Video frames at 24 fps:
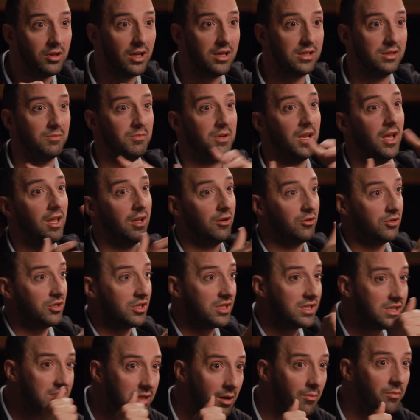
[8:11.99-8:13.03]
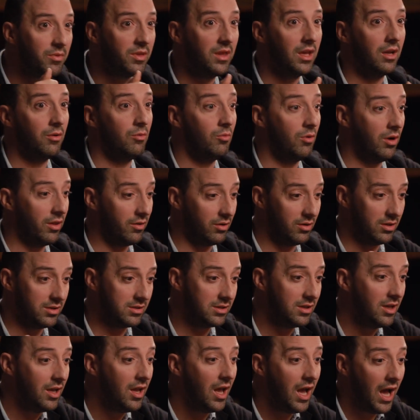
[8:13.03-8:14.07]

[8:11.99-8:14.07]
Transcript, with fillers: Liza Minnelli, or just something, whether it's,